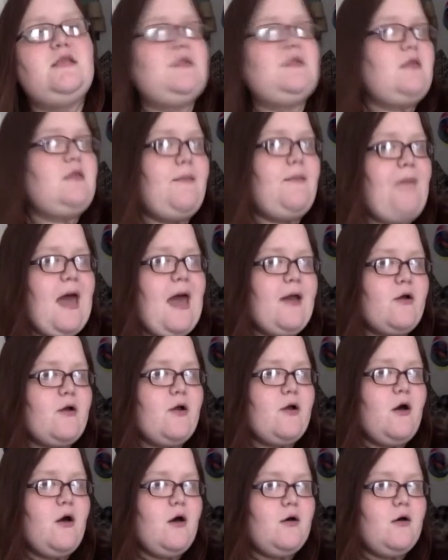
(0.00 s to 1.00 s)
The pattern
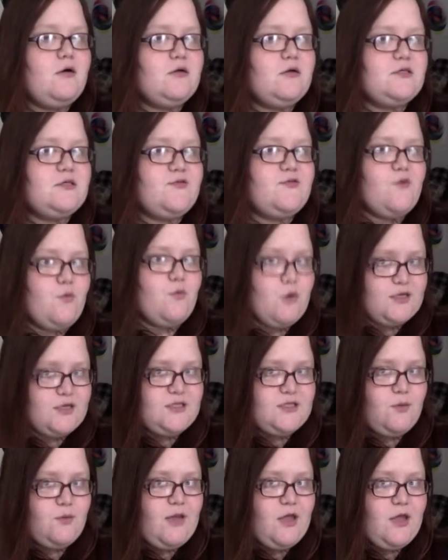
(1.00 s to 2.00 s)
calls for
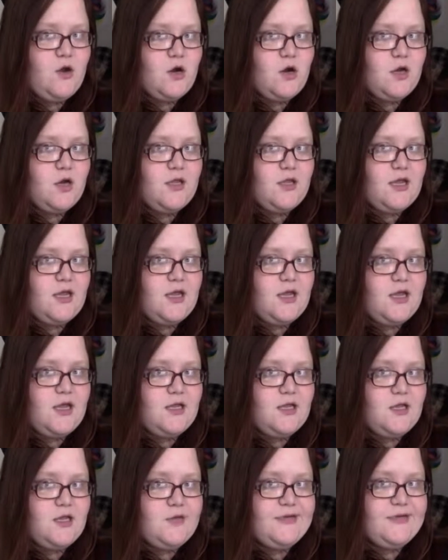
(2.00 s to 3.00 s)
worsted weight yarn and
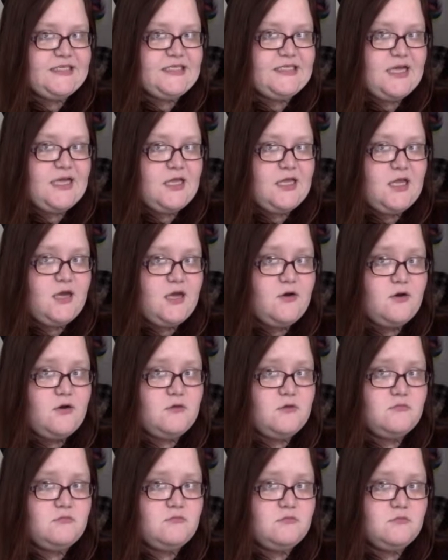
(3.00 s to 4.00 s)
a US 10 needle.
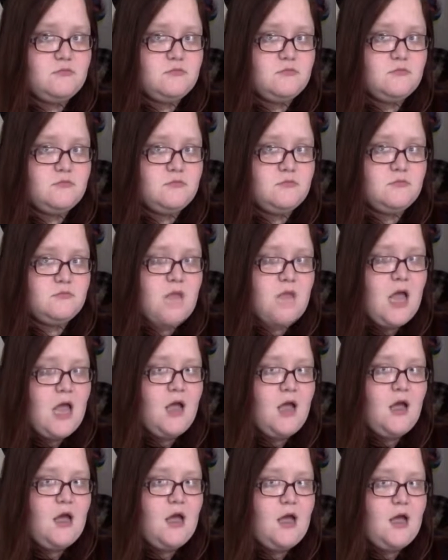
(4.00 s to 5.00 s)

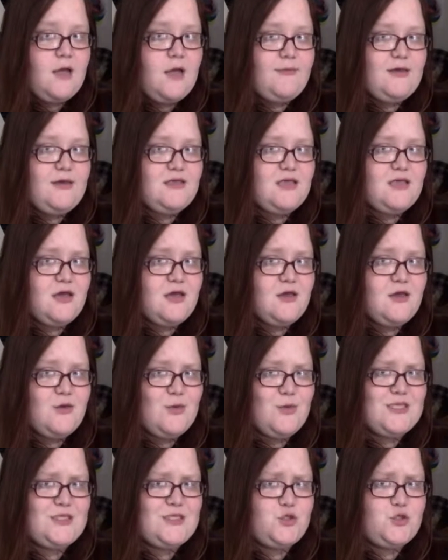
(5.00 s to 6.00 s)
I'm using a
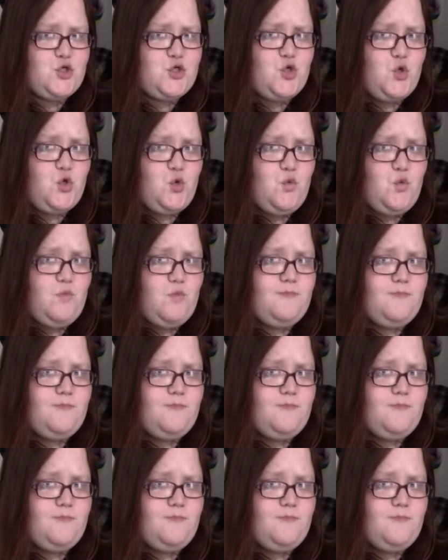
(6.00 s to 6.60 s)
US 2.